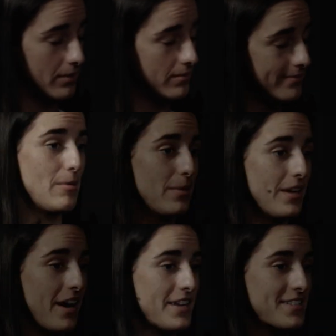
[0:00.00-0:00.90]
You pave the
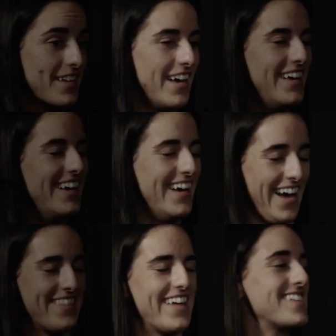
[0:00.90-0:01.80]
road she'll drive
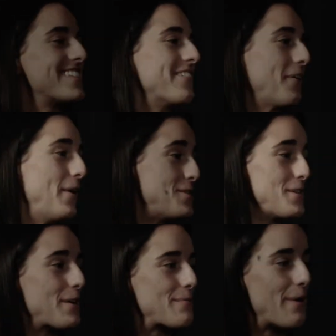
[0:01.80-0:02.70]
down.
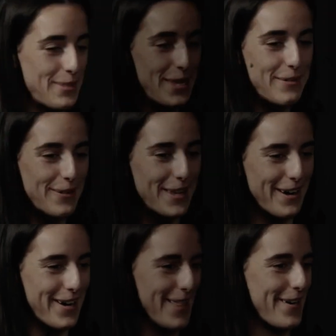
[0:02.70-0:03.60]
You don't
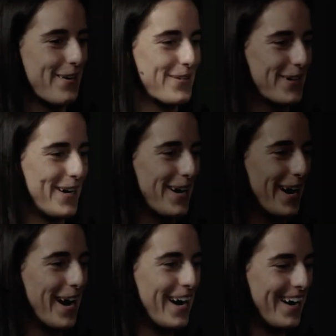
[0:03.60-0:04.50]
ask greatness to
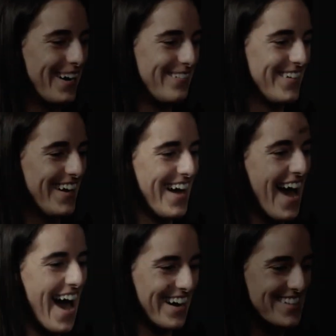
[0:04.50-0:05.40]
adjust, you build the
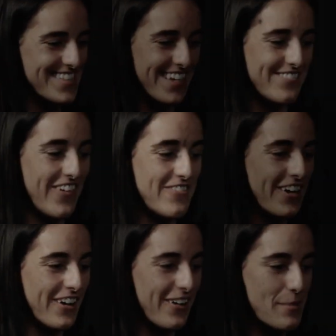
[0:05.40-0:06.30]
entire
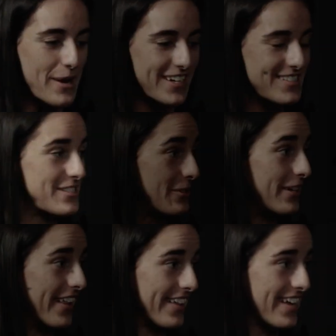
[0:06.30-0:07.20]
framework around her
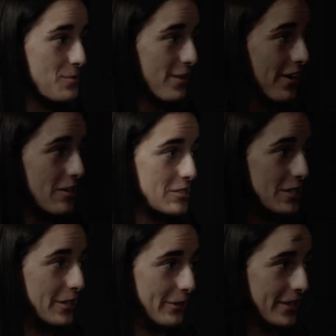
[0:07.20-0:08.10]
excellence.
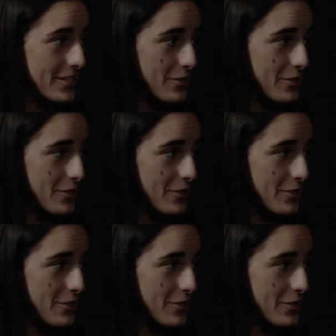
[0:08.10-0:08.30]
With